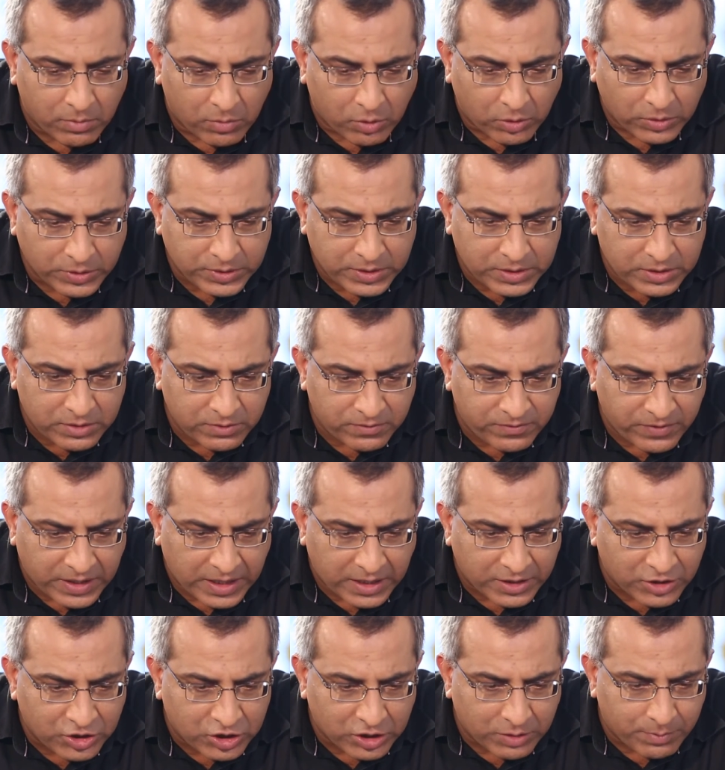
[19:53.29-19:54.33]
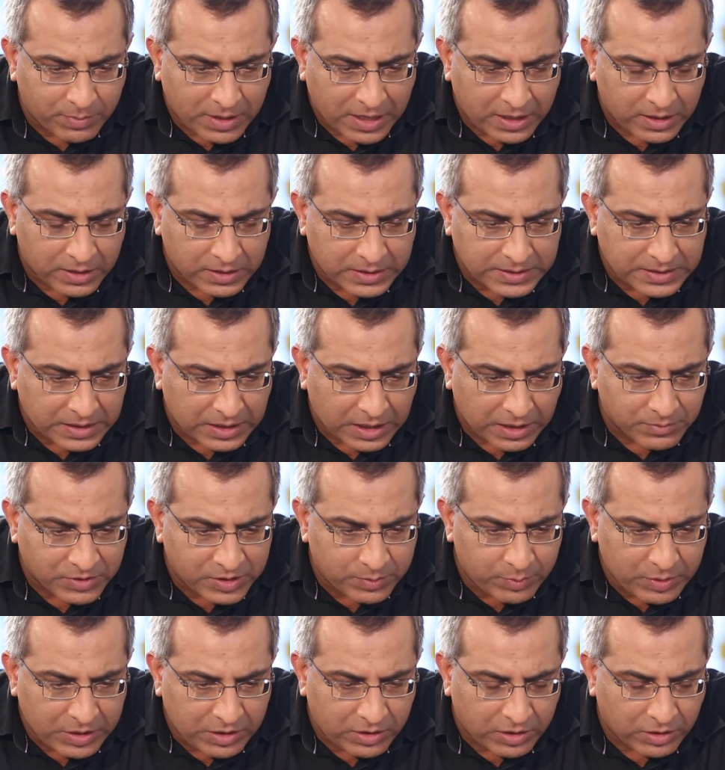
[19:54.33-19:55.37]
most financial planners that I'm
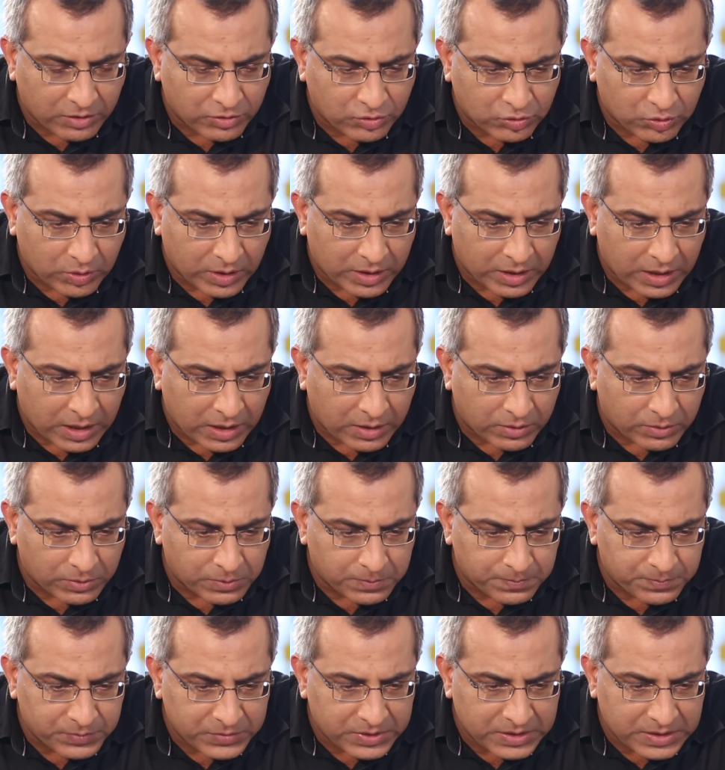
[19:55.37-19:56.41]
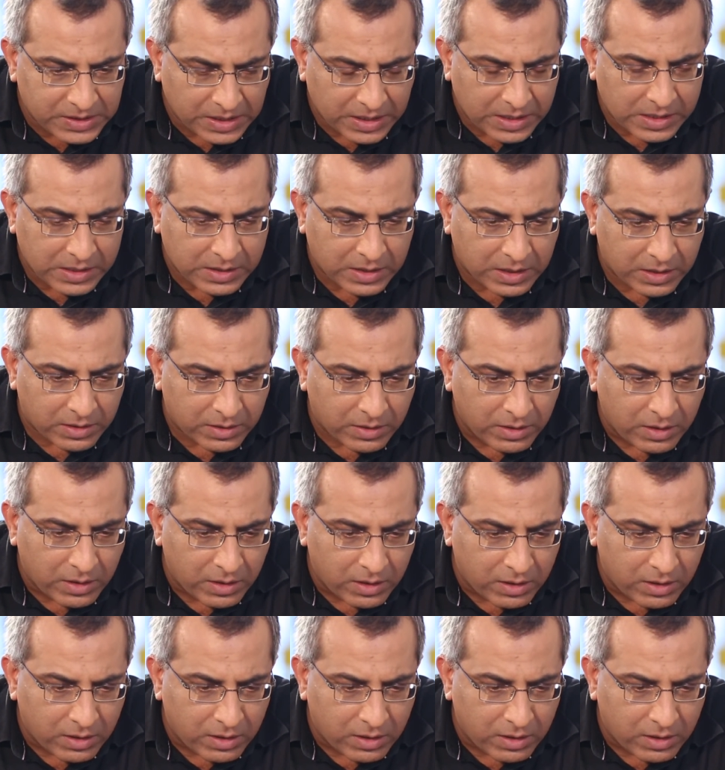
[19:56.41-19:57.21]
speaking to are now saying that